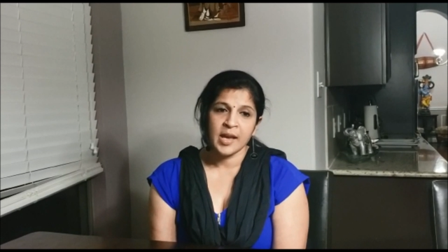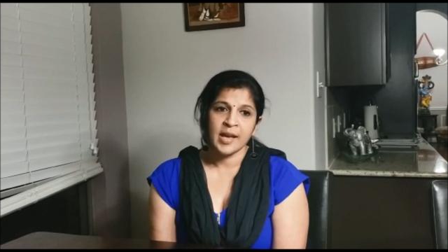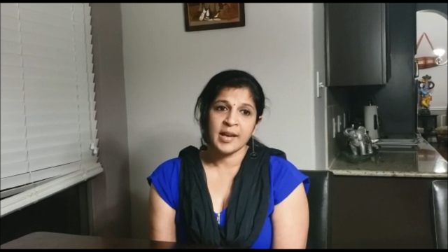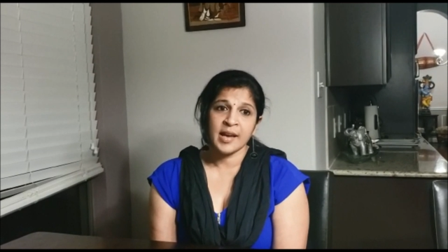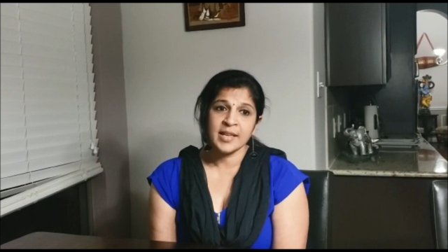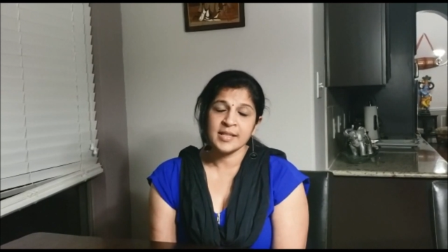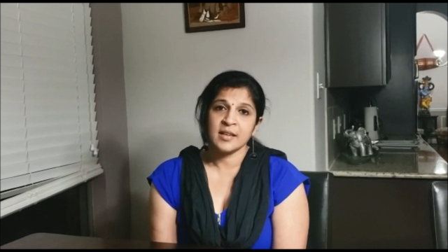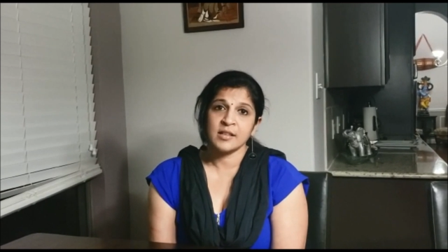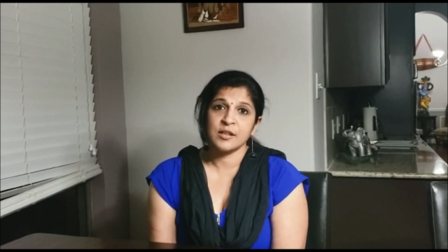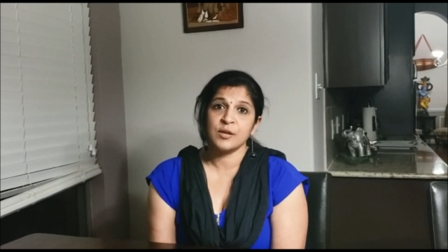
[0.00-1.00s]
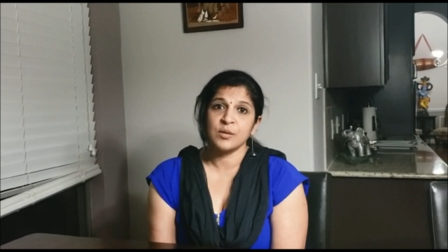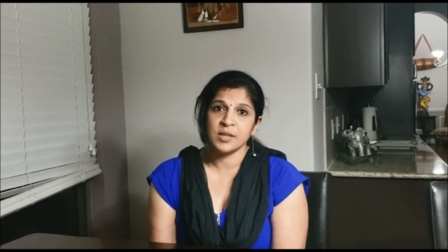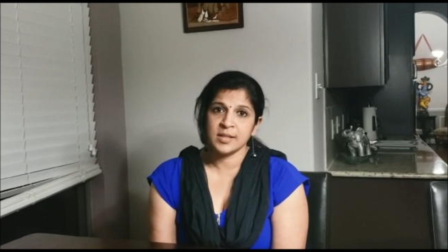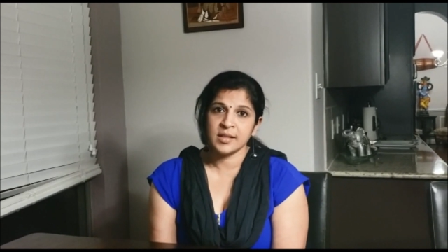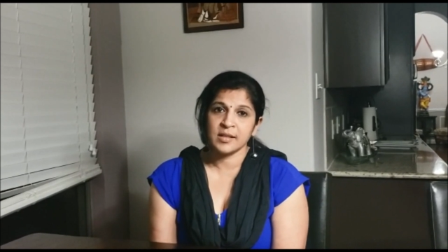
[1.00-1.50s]
And I started
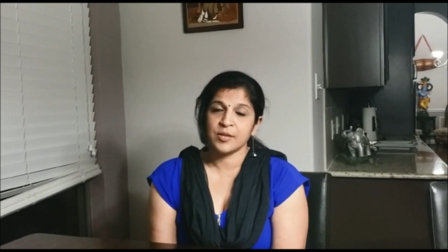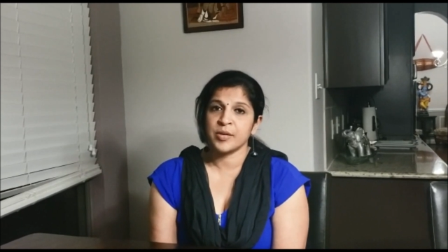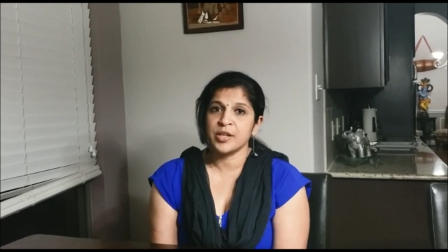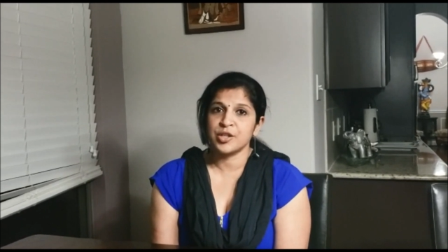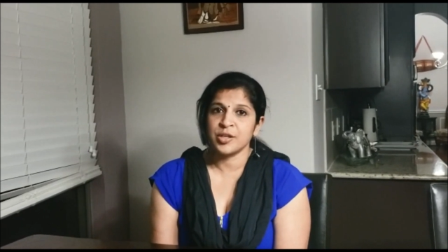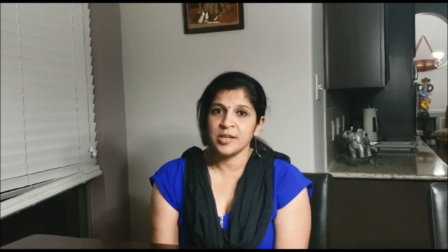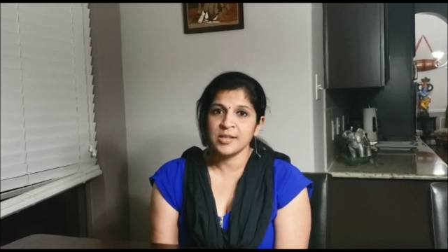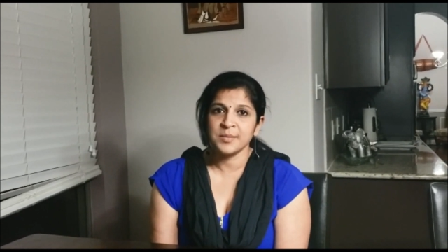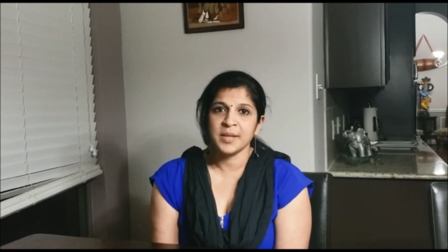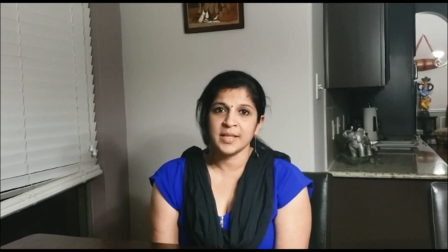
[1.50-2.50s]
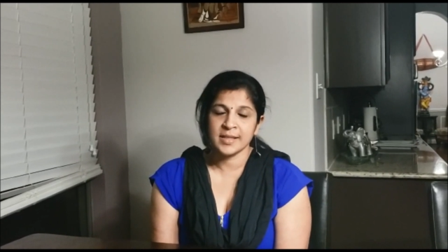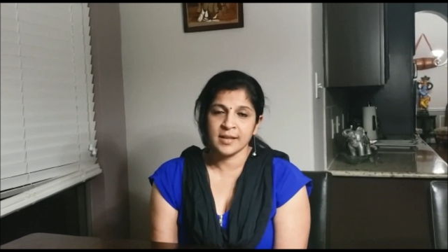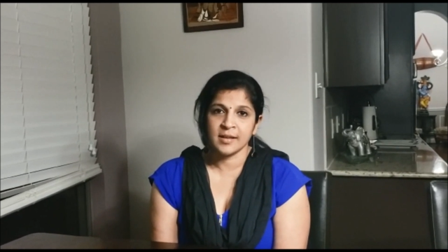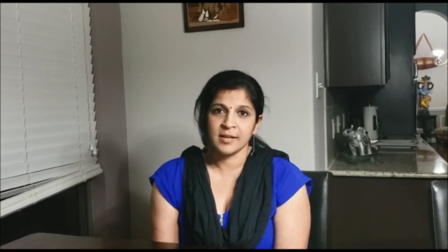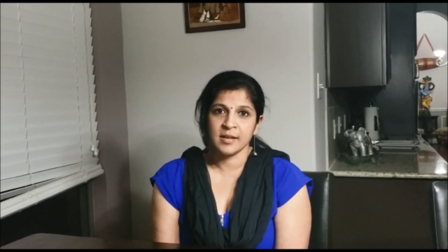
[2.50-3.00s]
noticing a great change in my
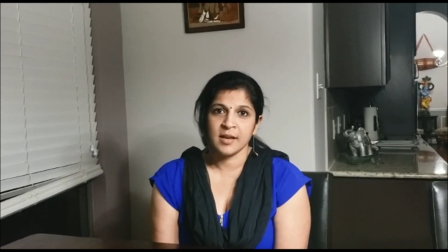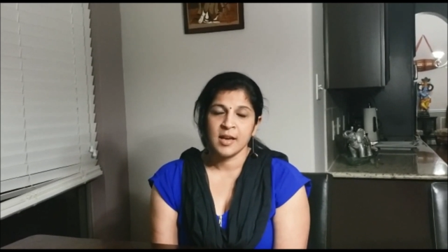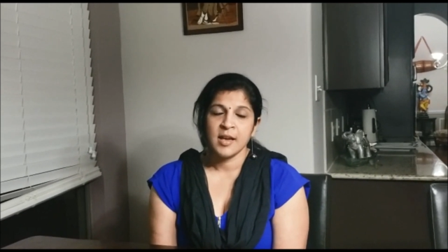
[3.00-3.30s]
son,